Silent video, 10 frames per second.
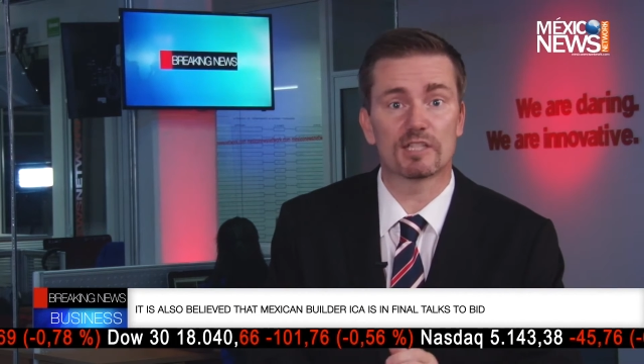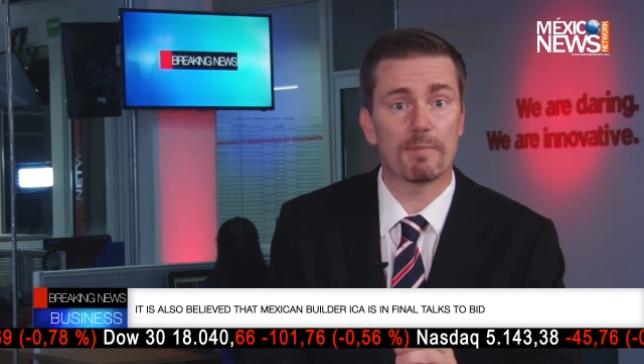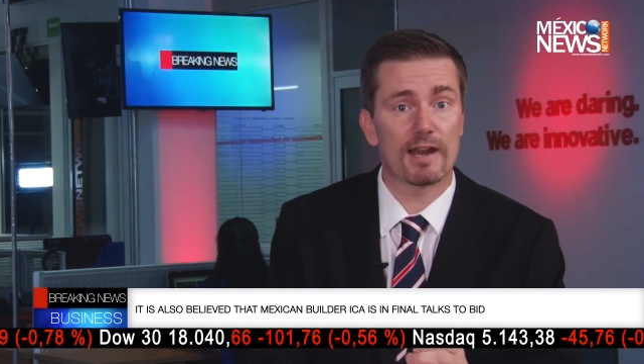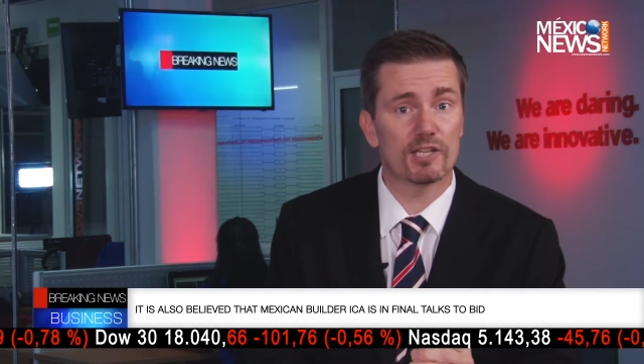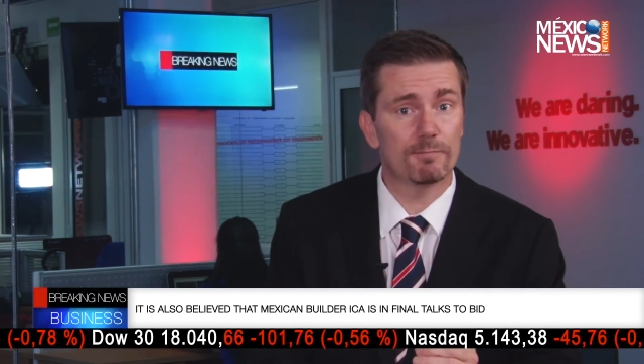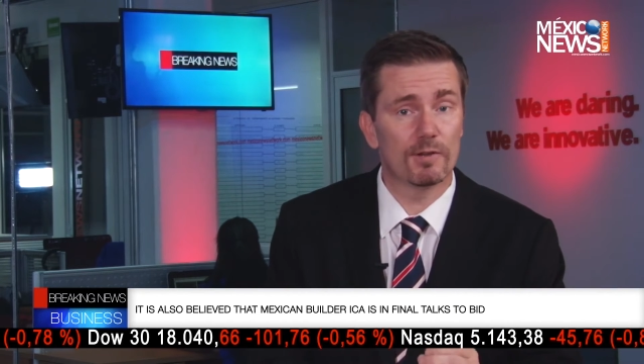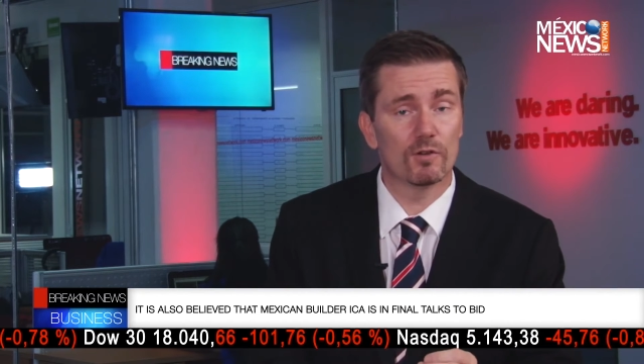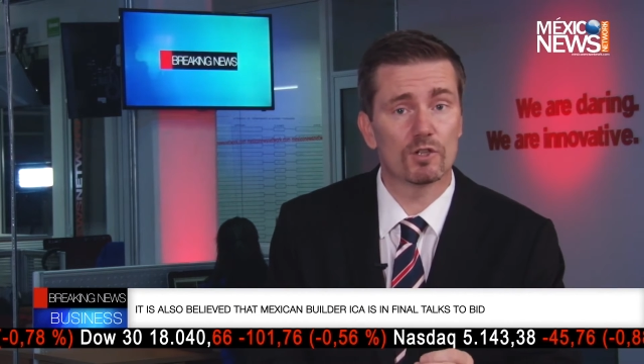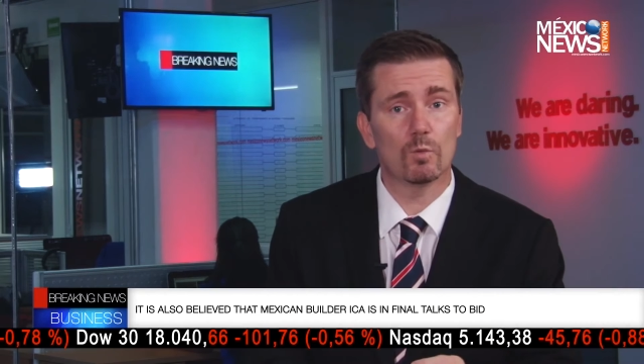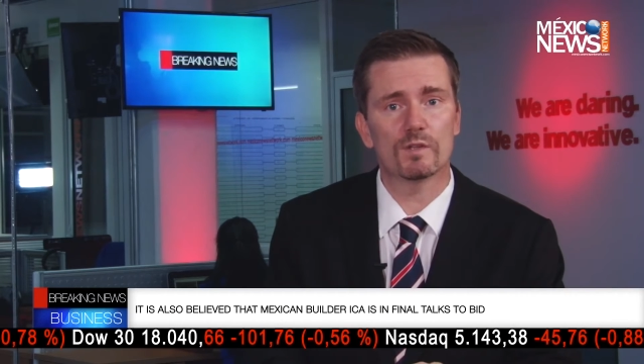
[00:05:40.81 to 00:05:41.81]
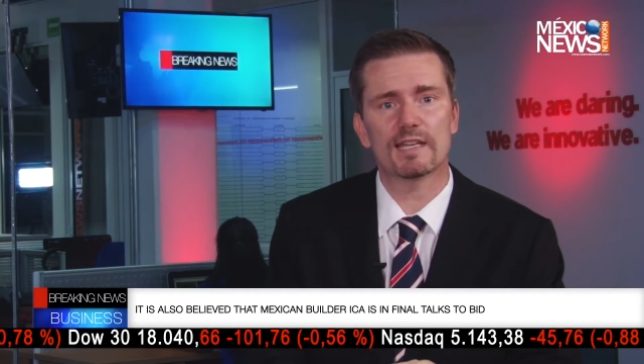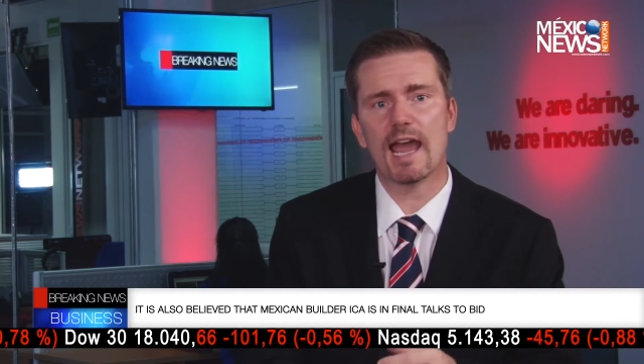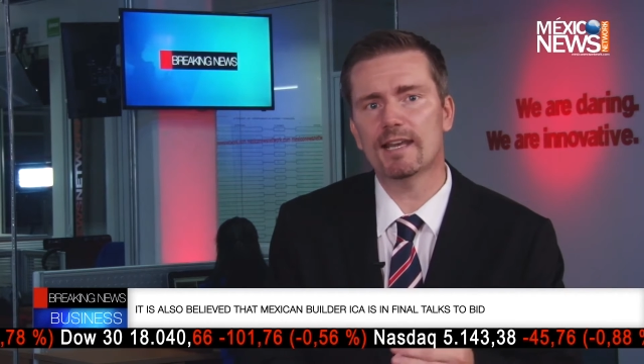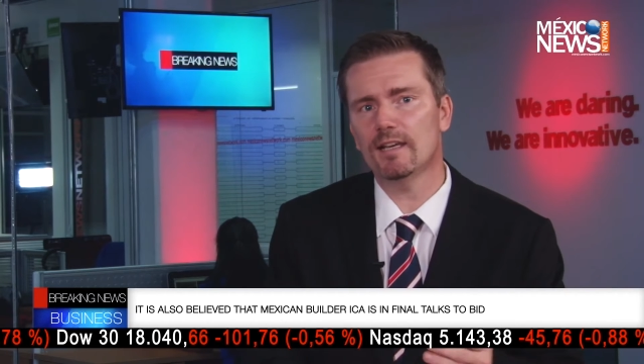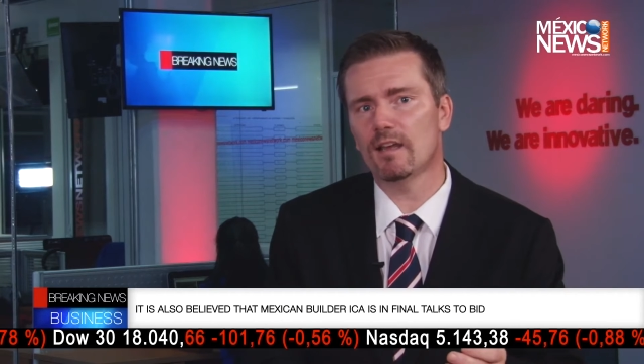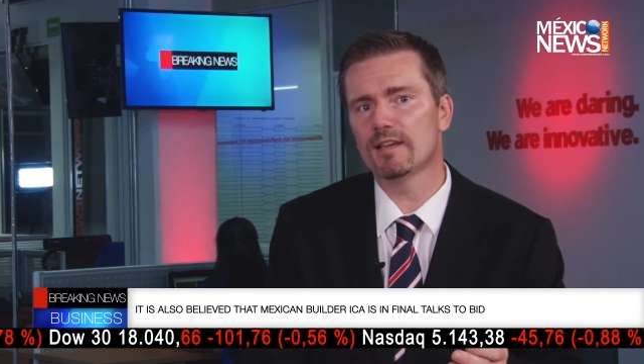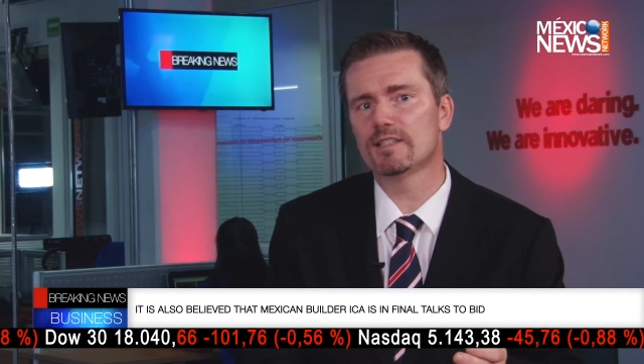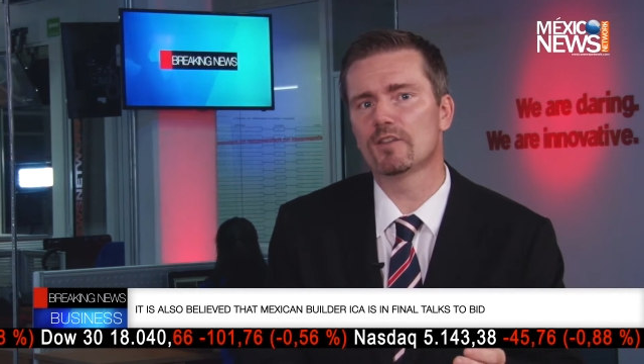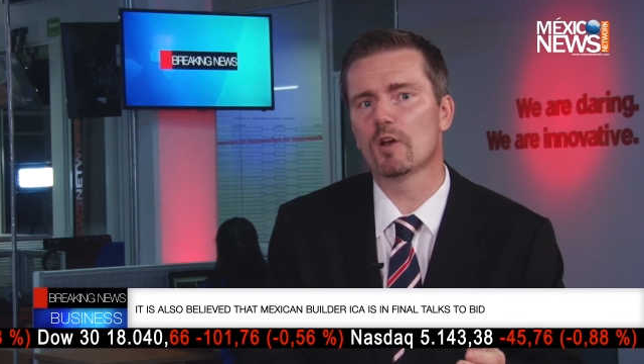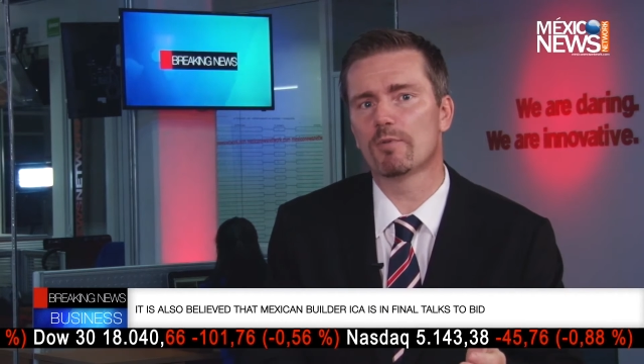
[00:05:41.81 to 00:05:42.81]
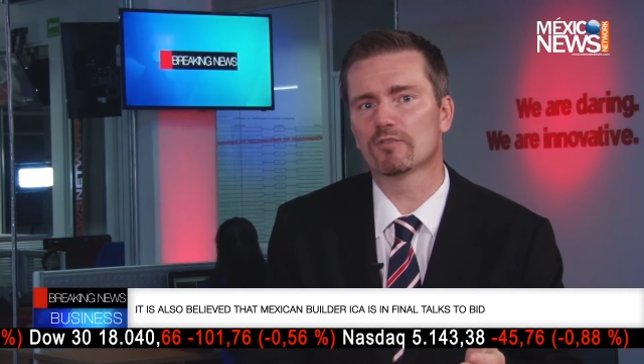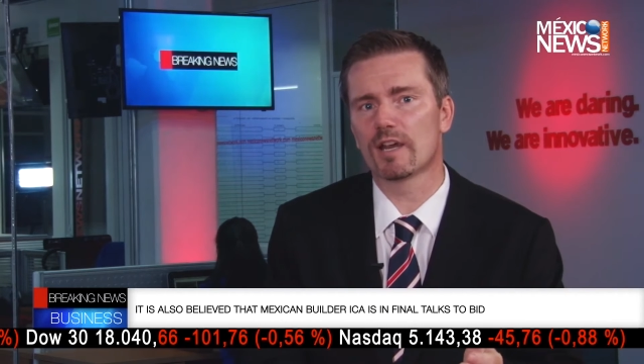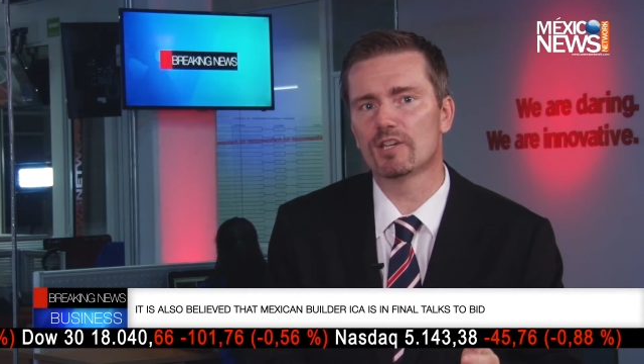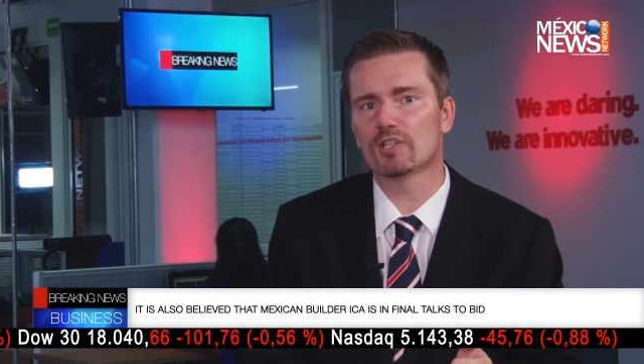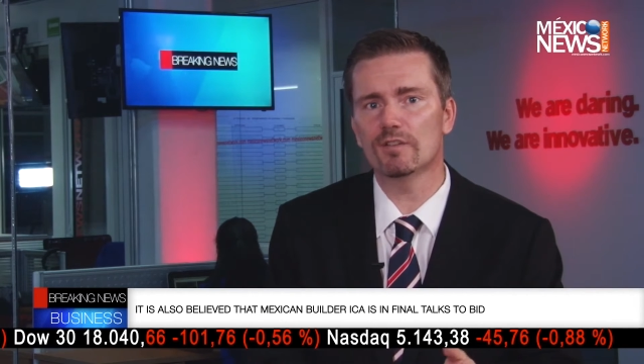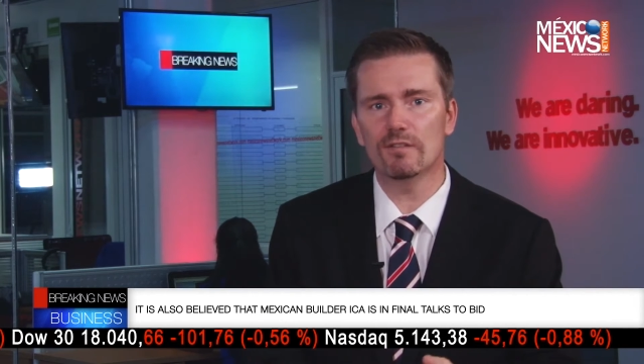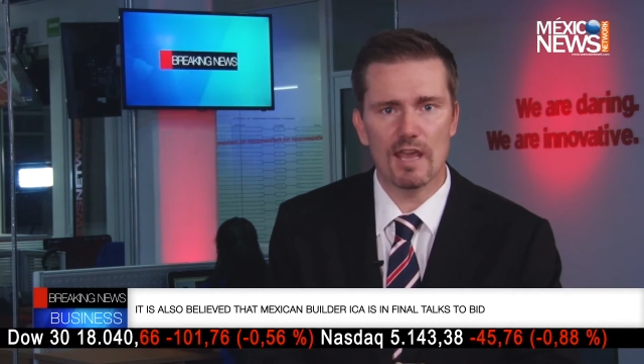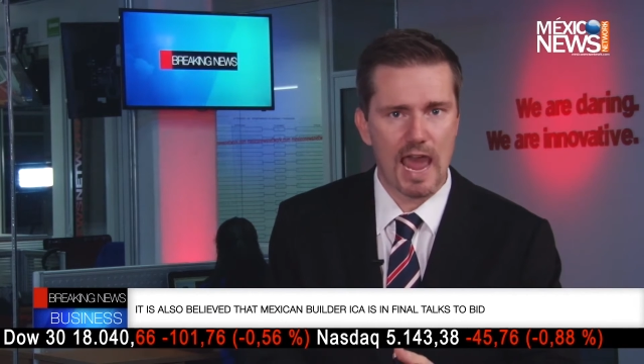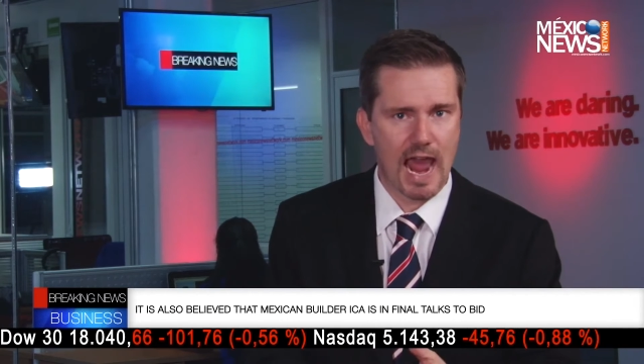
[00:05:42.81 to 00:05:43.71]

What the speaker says: Spanish builder was analyzing the operation,